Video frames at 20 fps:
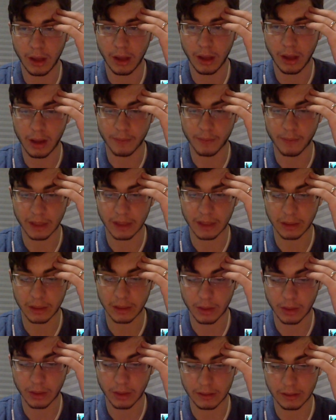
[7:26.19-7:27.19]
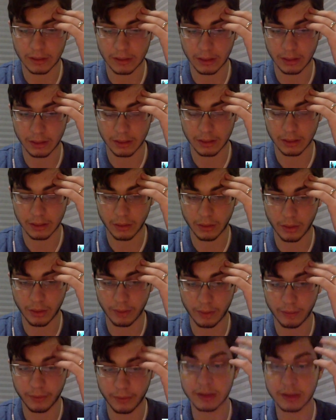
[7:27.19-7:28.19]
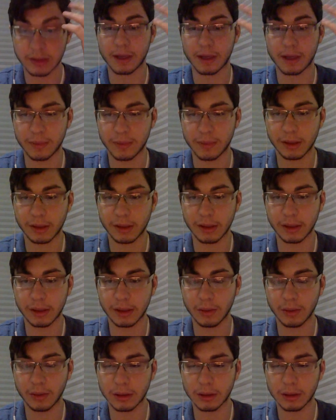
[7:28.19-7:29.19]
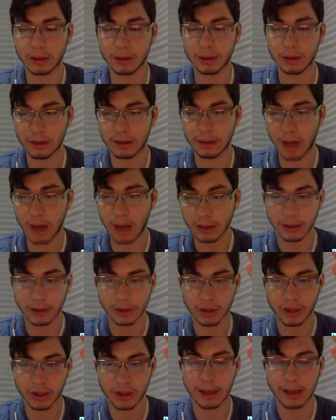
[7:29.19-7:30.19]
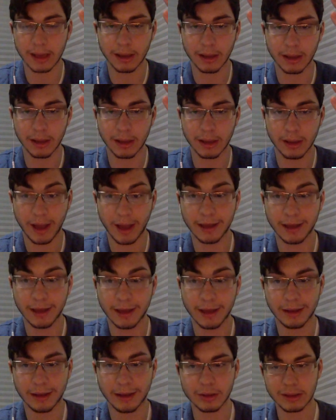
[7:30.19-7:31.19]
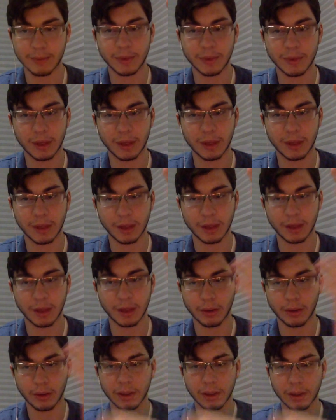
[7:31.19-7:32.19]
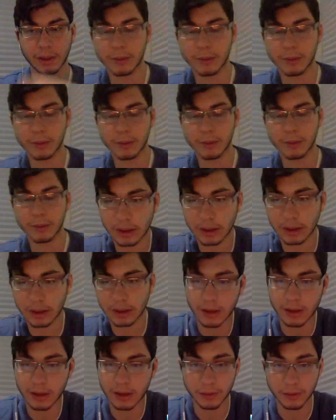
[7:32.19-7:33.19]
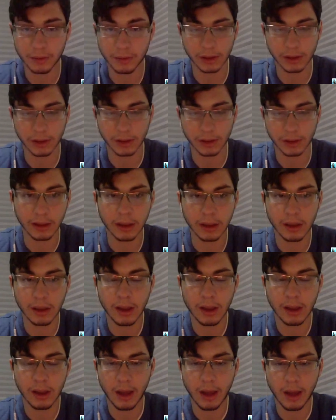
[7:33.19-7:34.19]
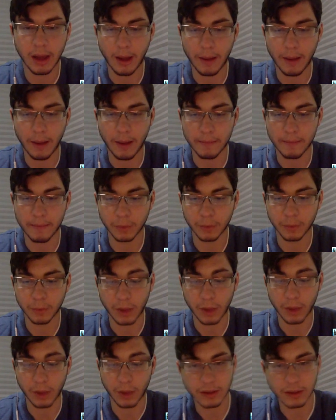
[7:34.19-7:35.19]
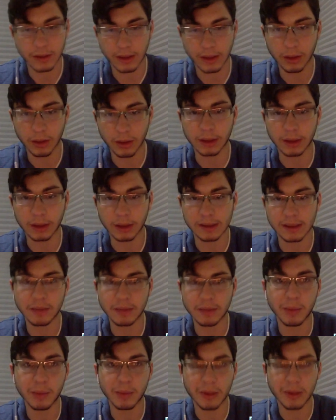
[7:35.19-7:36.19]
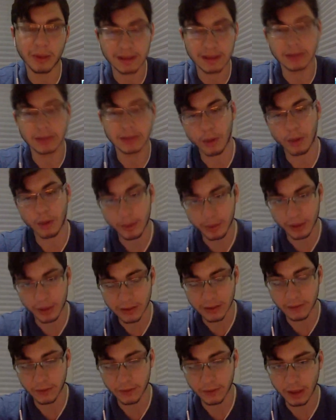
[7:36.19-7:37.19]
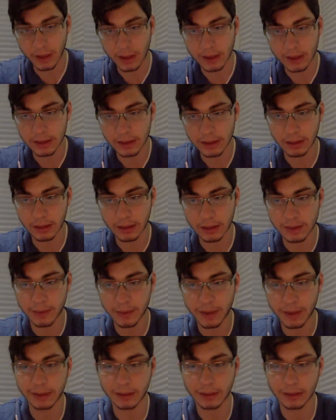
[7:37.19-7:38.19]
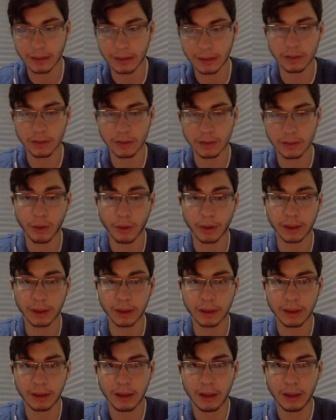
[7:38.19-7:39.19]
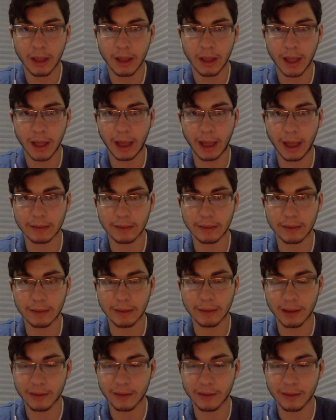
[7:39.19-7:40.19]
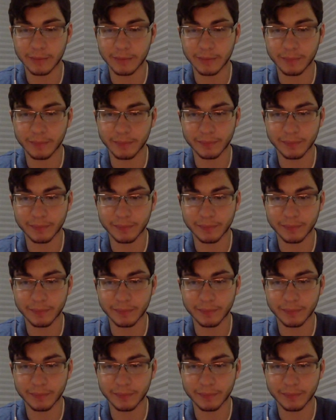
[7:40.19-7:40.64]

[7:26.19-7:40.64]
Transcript: And he wanted to offer us the possibility, or at least the knowledge, that hey, there's something going on here in Medellin and Colombia that's really great. Why don't you take a look and see maybe this is the right place for you guys to expand and continue growing? And